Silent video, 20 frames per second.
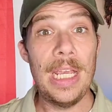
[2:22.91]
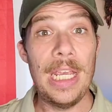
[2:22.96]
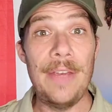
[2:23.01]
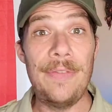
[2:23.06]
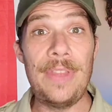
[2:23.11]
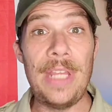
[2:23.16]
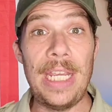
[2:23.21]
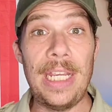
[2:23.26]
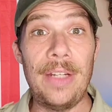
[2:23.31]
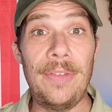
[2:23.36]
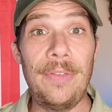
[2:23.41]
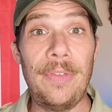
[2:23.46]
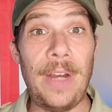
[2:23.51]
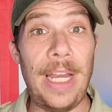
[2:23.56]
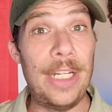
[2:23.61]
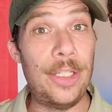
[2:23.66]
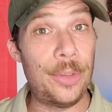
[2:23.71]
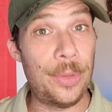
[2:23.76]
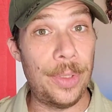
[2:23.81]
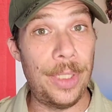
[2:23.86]
If they can
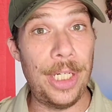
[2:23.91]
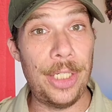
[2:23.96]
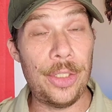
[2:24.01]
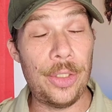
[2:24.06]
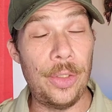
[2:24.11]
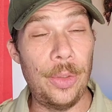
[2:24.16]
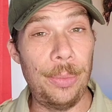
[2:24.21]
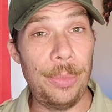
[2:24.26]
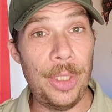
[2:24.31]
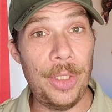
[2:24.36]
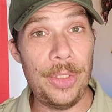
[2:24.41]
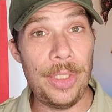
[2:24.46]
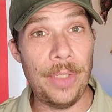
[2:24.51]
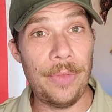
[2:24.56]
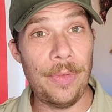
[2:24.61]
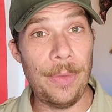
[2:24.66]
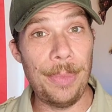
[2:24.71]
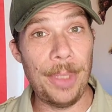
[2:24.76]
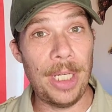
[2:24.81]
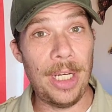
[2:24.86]
find traditional music
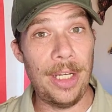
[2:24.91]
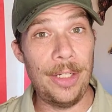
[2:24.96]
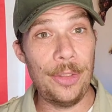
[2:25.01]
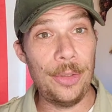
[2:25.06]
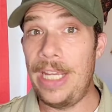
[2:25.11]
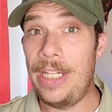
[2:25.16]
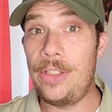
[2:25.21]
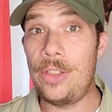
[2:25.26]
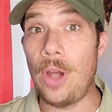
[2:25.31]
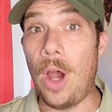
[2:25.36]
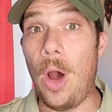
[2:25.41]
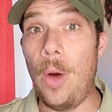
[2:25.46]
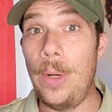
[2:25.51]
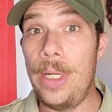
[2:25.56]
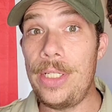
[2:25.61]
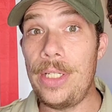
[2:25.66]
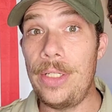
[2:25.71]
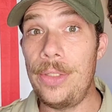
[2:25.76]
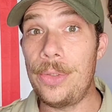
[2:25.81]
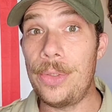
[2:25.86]
from the country, it's
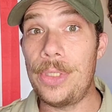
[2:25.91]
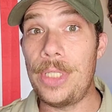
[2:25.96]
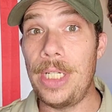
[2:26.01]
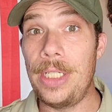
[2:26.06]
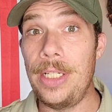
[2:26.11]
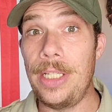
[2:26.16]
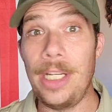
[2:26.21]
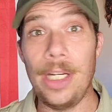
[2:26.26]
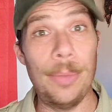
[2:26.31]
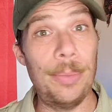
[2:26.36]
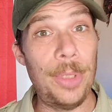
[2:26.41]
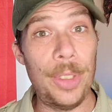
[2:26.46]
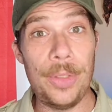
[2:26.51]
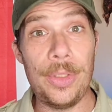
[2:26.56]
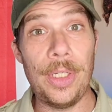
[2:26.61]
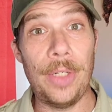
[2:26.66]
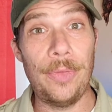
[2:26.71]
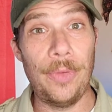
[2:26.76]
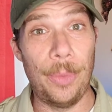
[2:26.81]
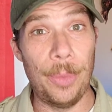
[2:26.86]
always interesting to hear
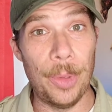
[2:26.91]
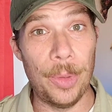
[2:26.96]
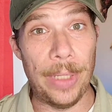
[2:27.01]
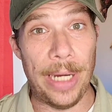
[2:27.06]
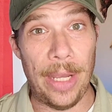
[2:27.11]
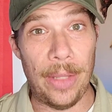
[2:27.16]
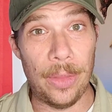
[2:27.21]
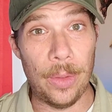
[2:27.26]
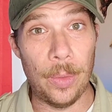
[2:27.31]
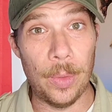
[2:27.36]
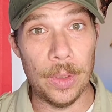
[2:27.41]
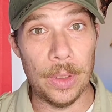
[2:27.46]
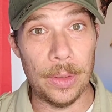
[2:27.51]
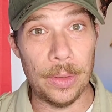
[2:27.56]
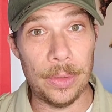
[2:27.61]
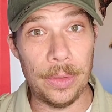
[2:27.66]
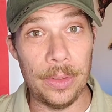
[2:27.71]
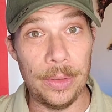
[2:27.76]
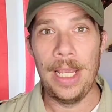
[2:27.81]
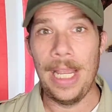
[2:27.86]
music from around the
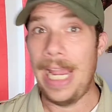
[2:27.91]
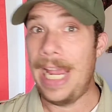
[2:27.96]
world.